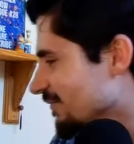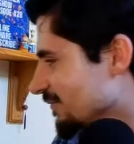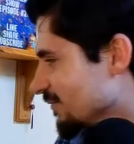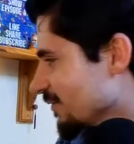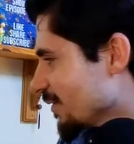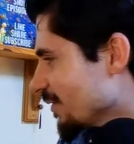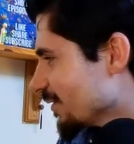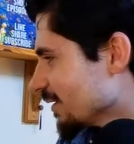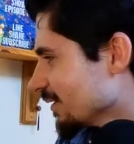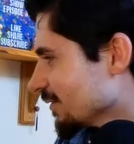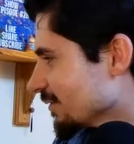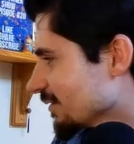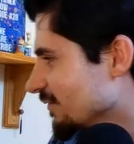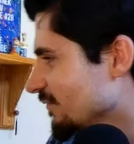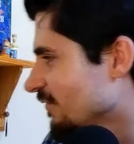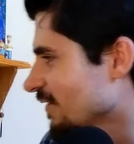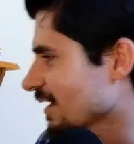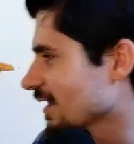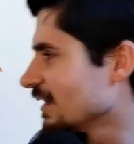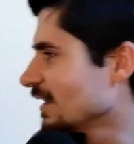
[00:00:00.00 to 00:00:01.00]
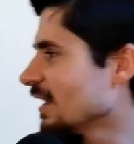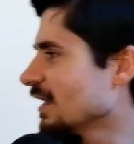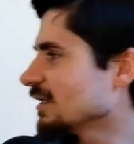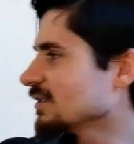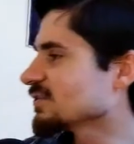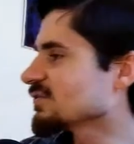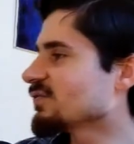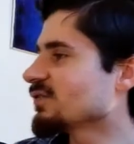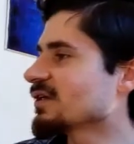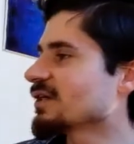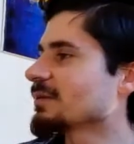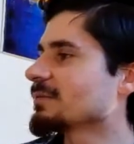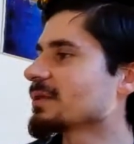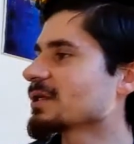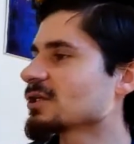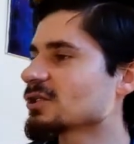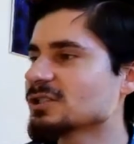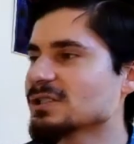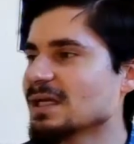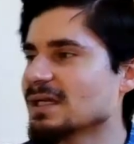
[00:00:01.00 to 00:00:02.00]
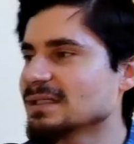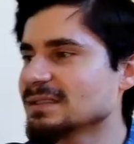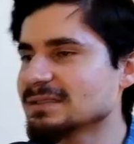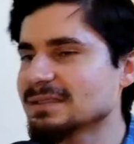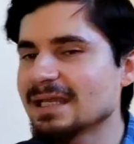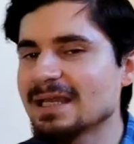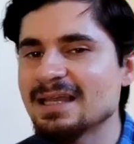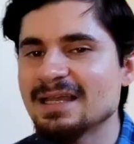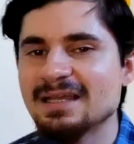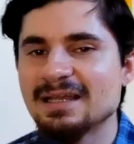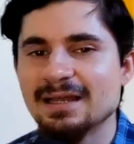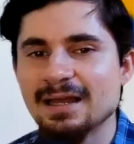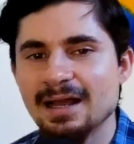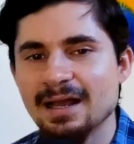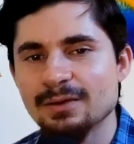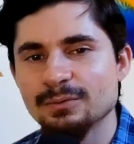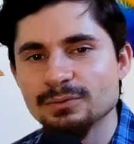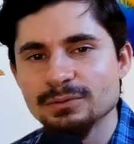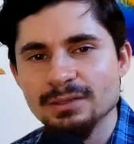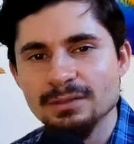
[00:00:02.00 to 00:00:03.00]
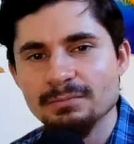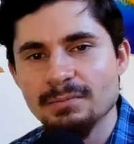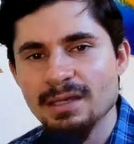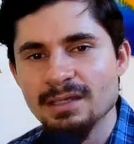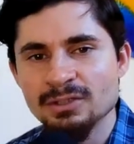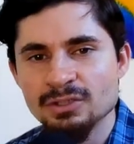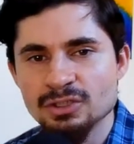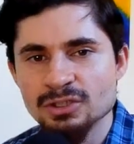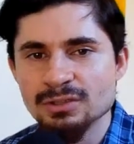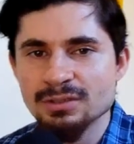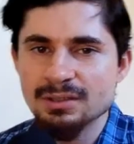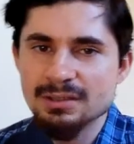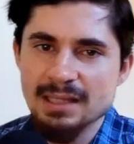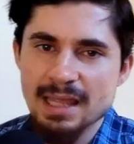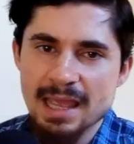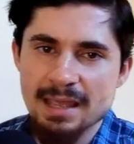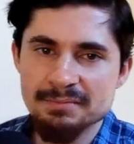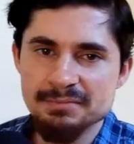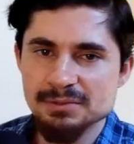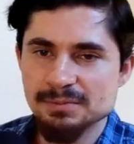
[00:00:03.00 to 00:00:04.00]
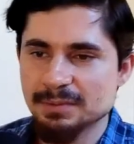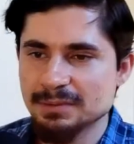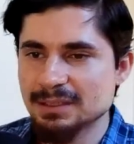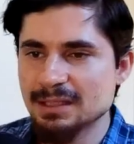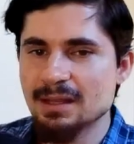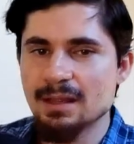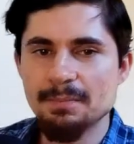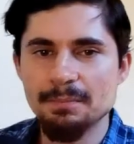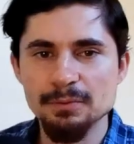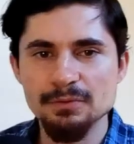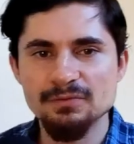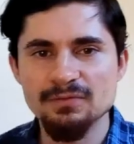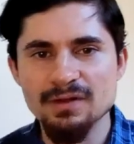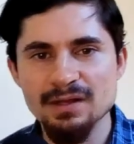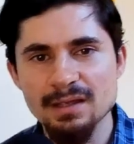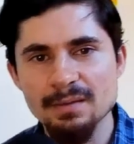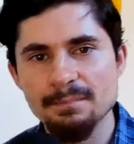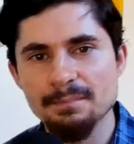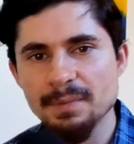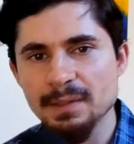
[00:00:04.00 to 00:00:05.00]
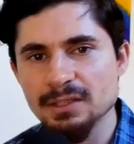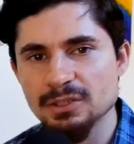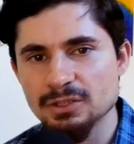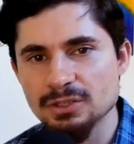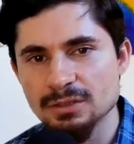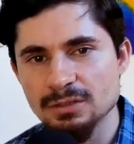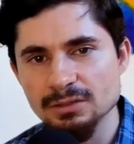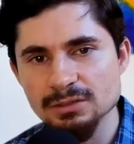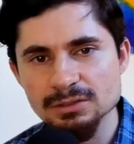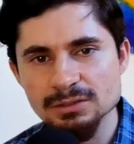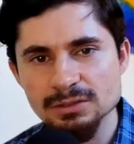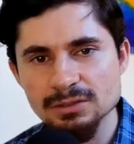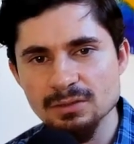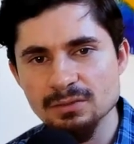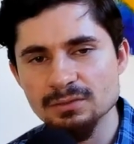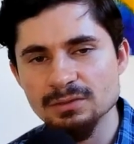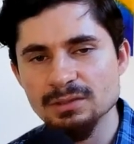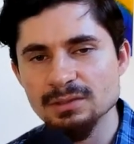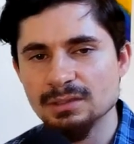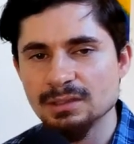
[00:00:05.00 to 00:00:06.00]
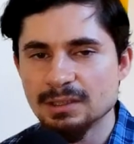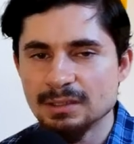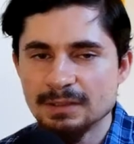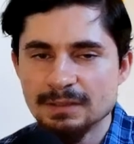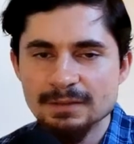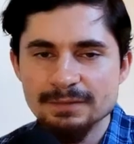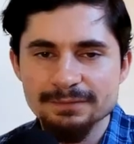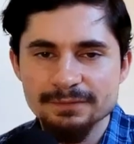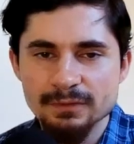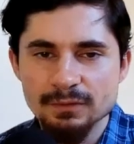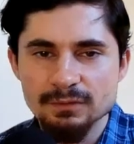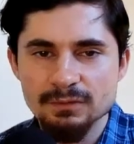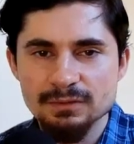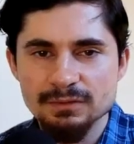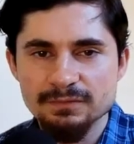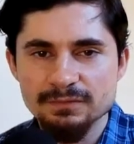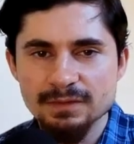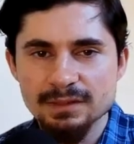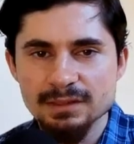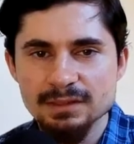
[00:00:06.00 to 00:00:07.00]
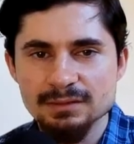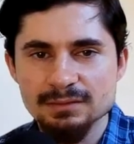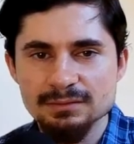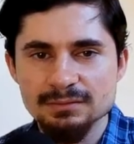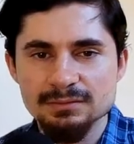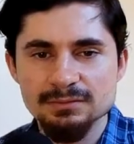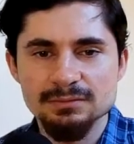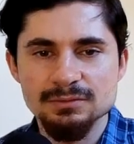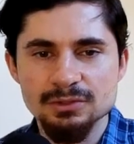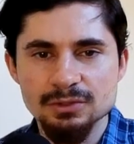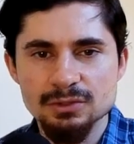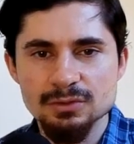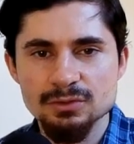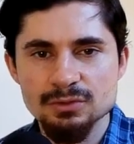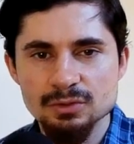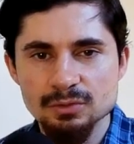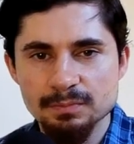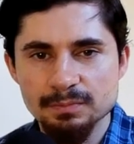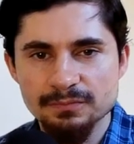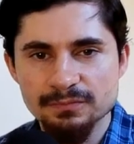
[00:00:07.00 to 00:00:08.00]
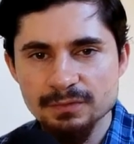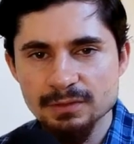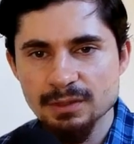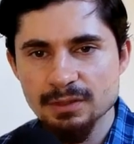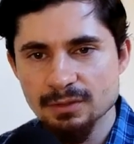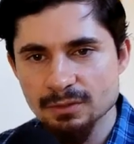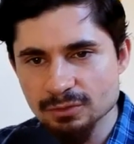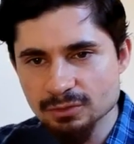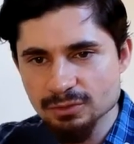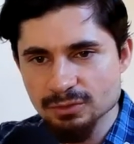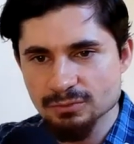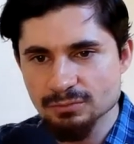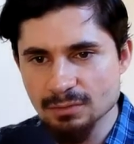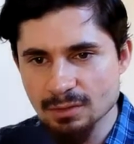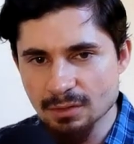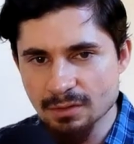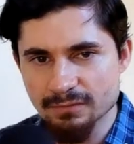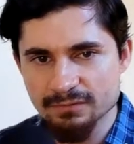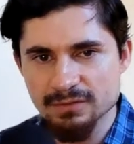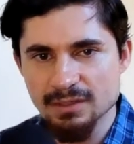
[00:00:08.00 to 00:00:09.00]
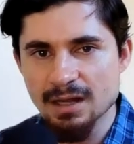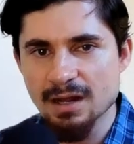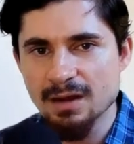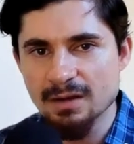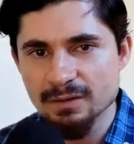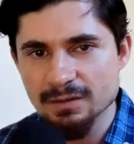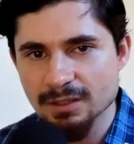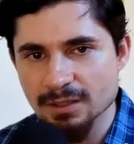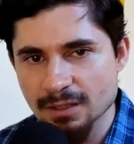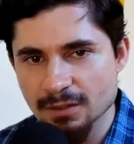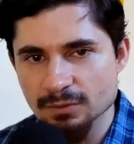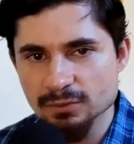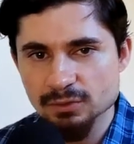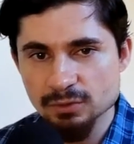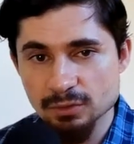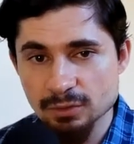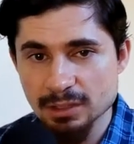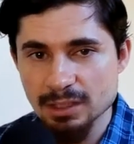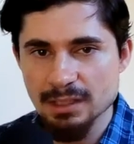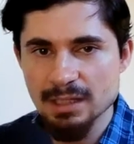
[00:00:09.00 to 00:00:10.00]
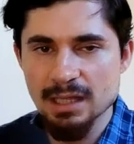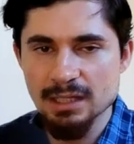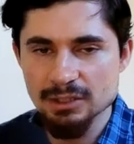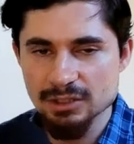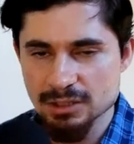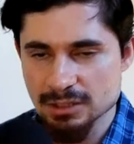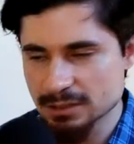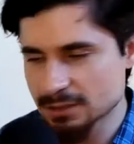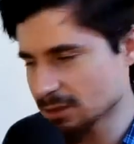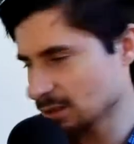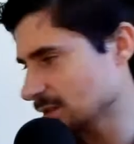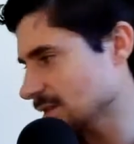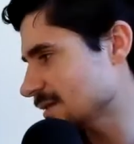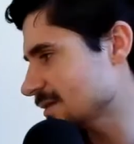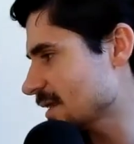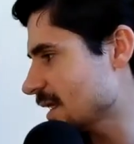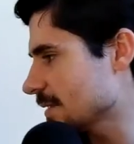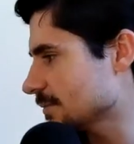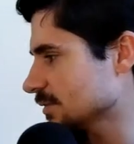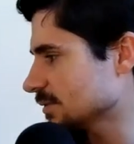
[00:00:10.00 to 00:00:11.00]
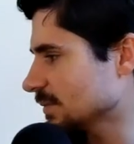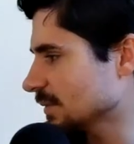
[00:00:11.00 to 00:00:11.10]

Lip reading: Florida, what the fuck? It's funny because I say I wouldn't mention the names, but then I put fucking pictures on the fucking YouTube videos of the article so you can actually see their names.